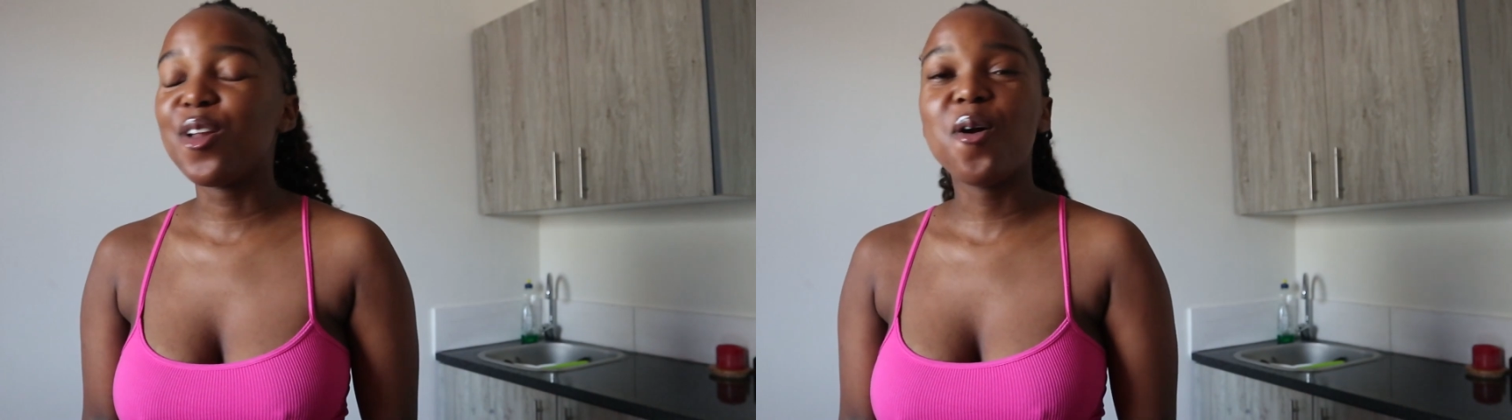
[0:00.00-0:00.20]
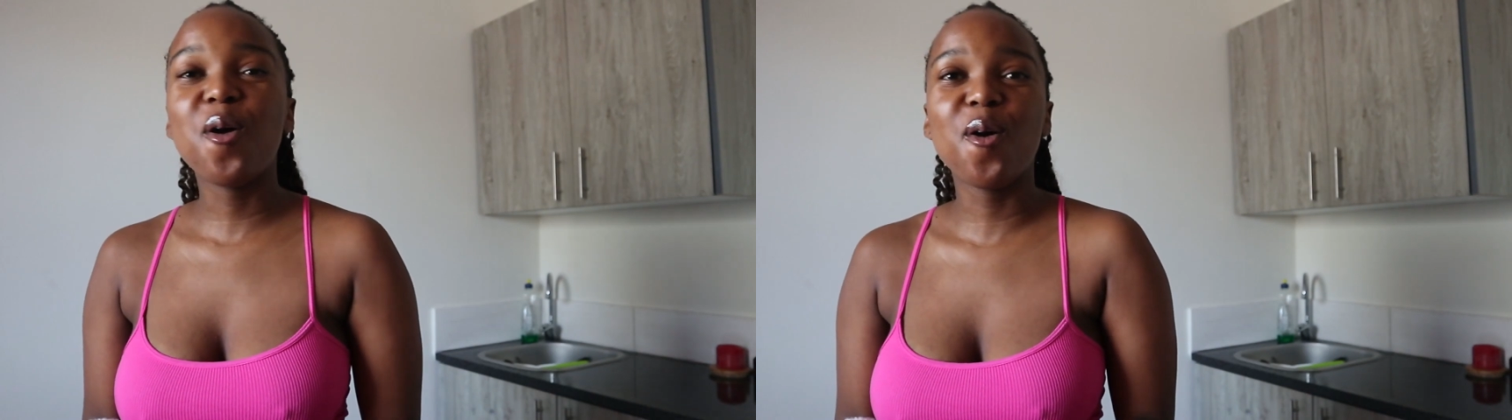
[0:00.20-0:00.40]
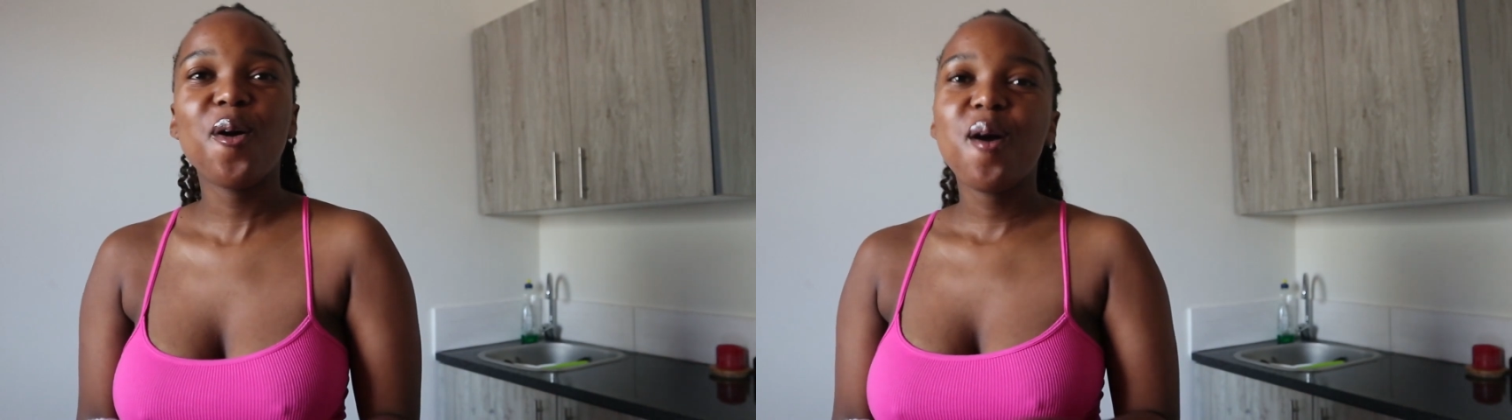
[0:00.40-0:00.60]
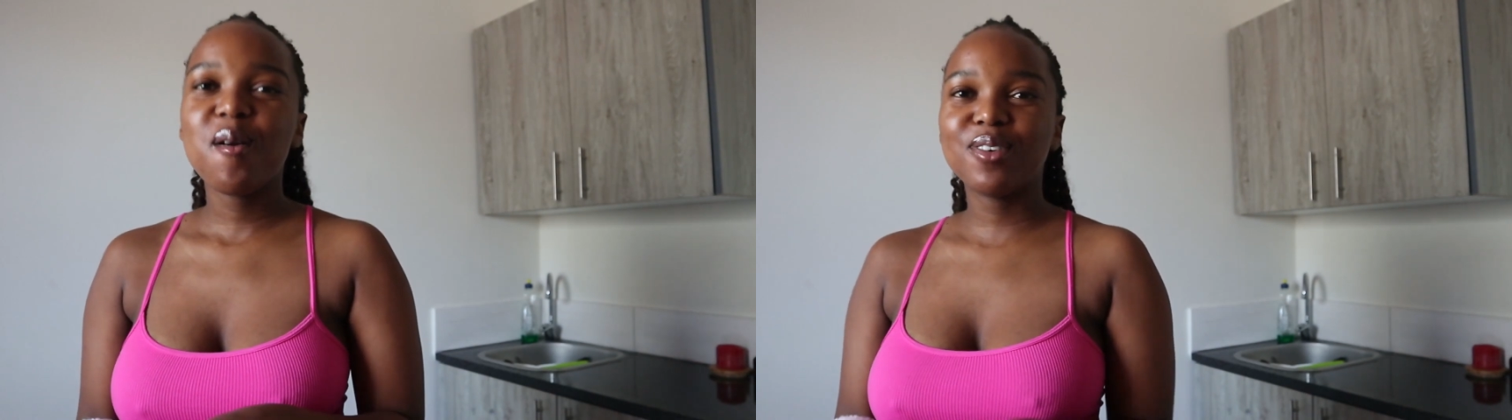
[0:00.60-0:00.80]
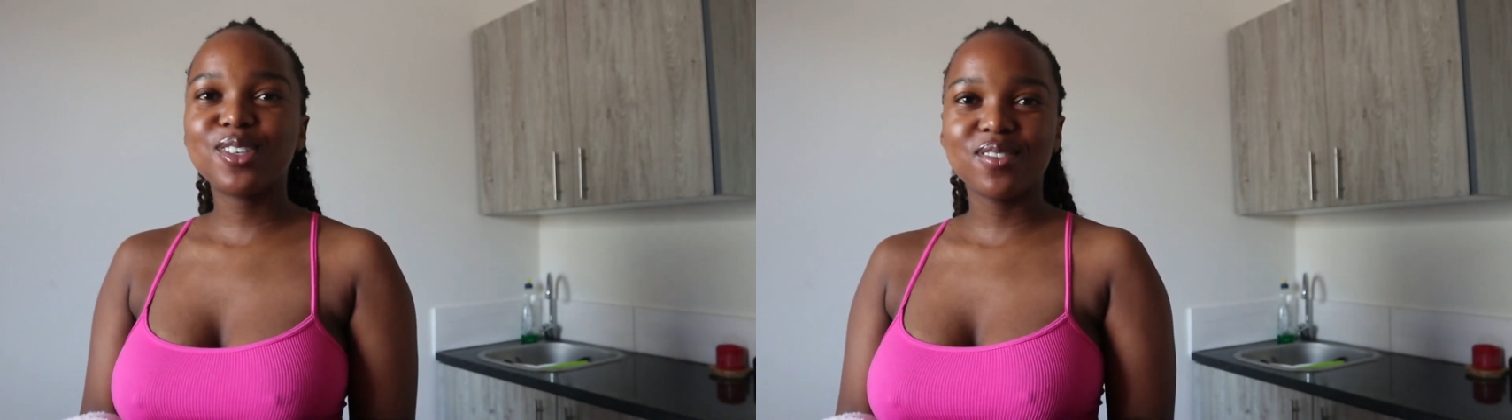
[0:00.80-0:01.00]
You know,
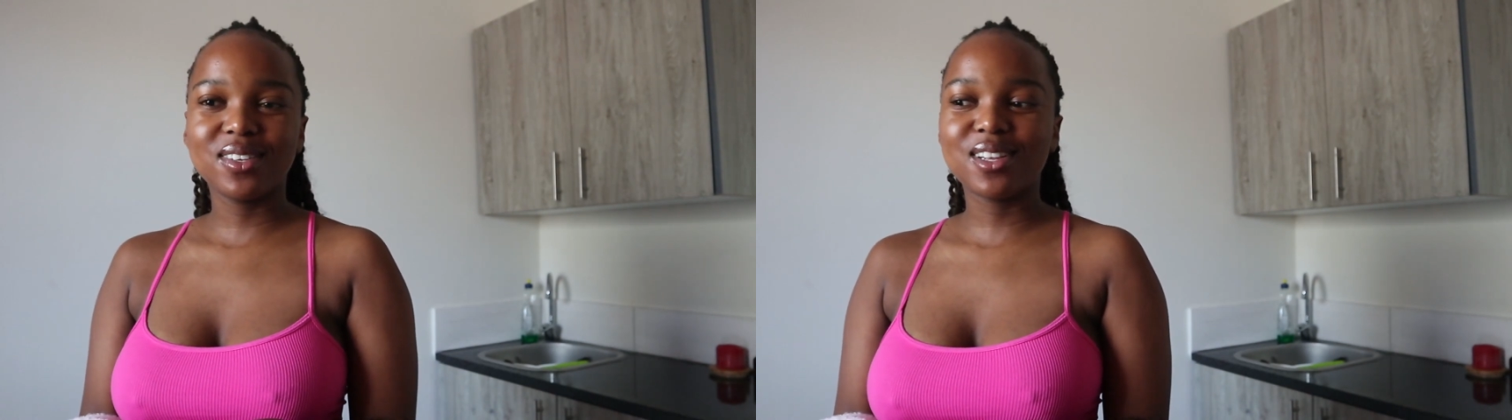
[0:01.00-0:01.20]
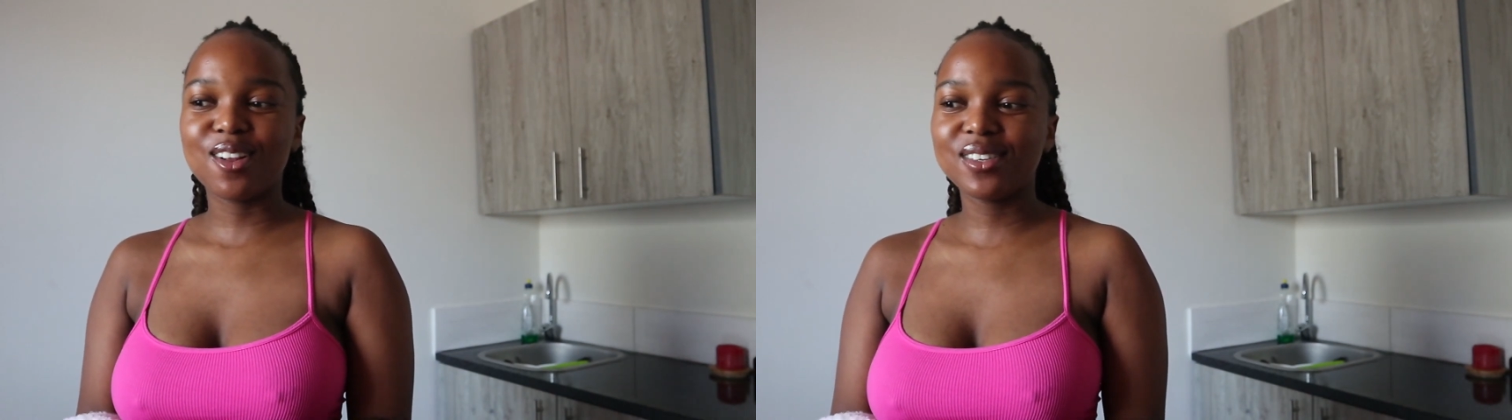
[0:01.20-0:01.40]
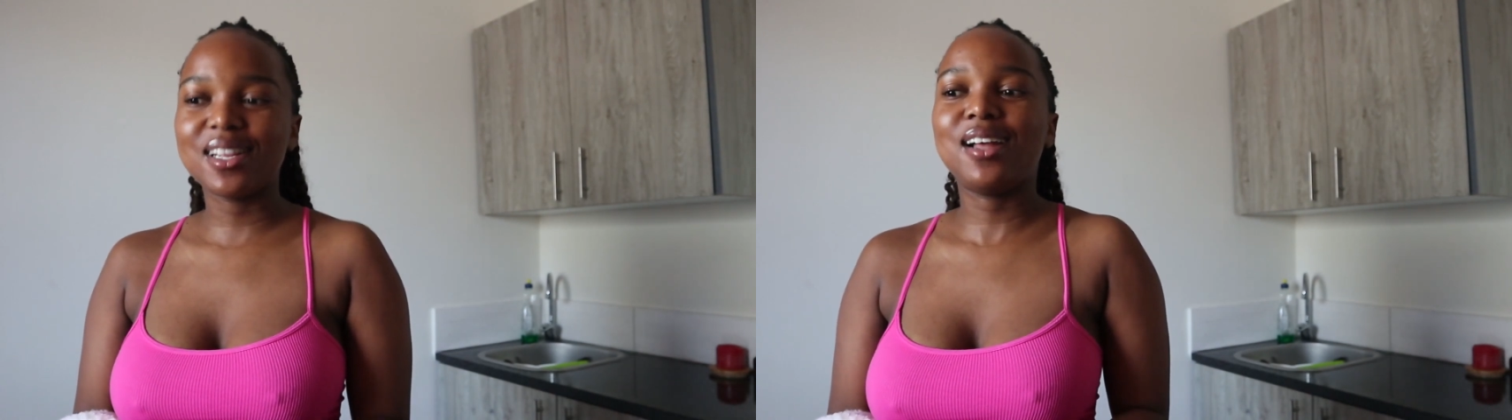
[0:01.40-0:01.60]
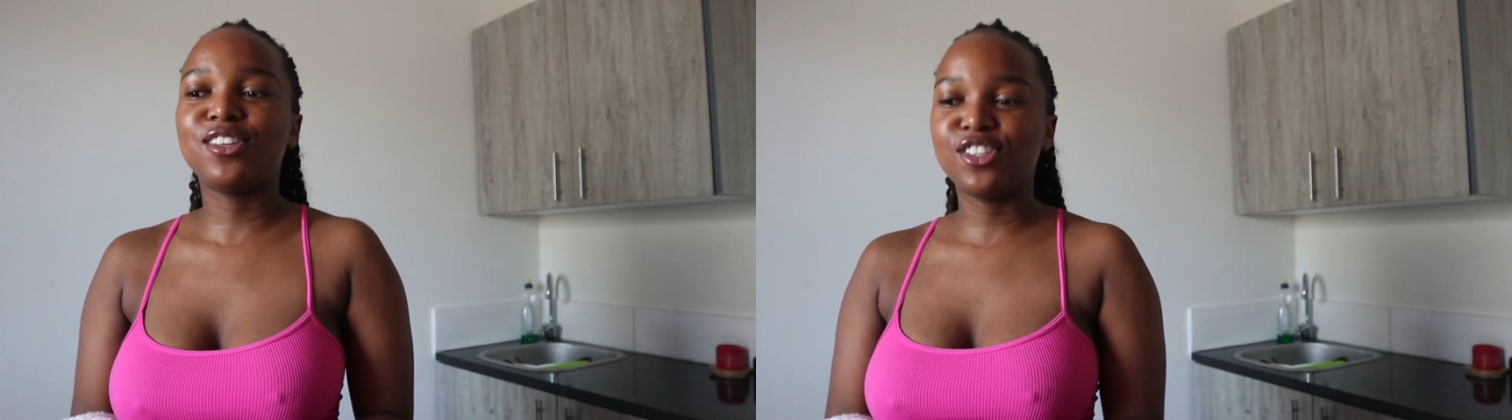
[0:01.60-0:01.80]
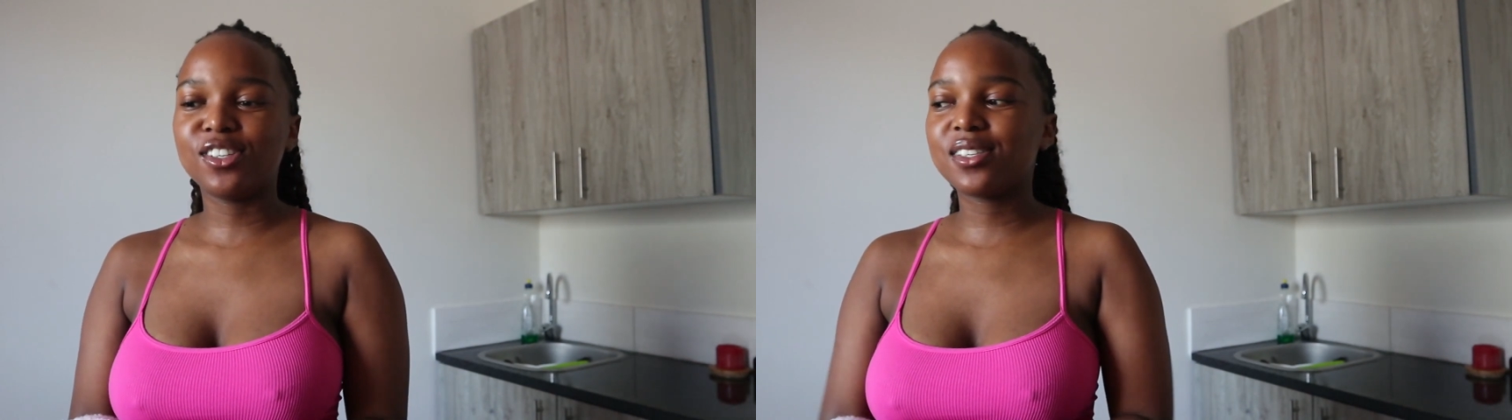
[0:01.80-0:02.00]
most of these clothes
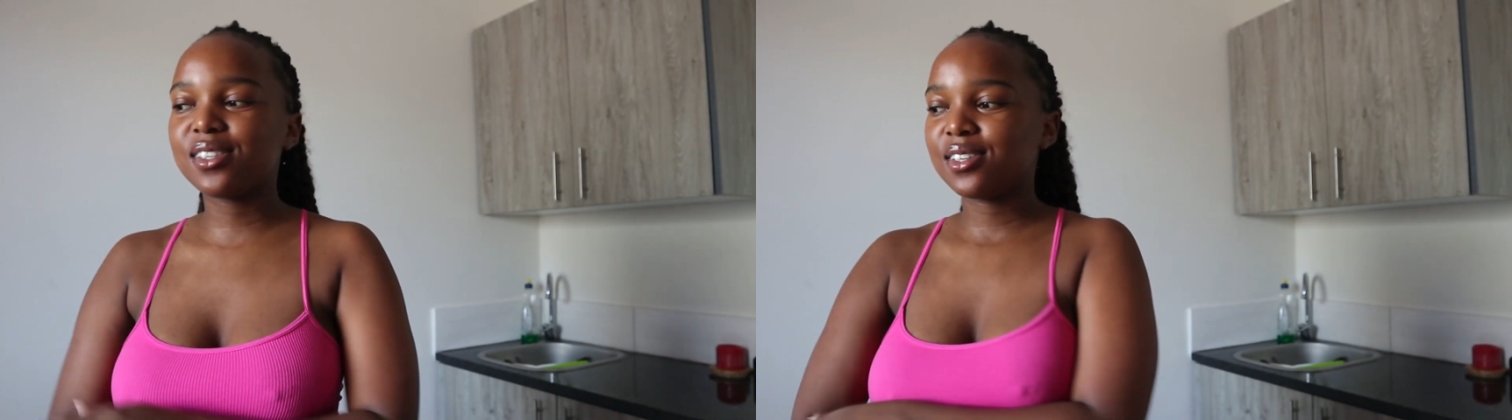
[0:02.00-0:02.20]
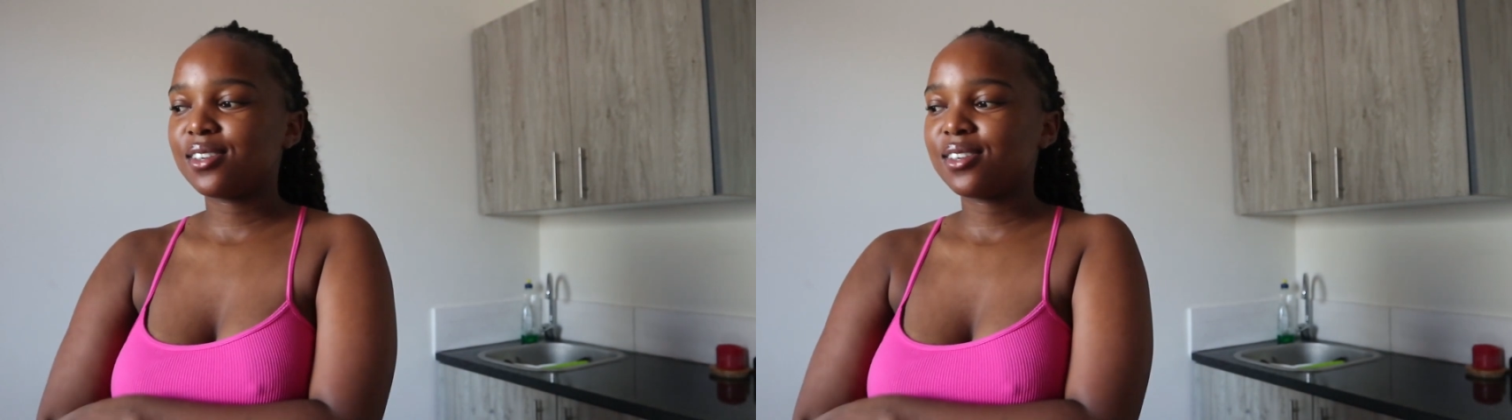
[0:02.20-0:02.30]
are just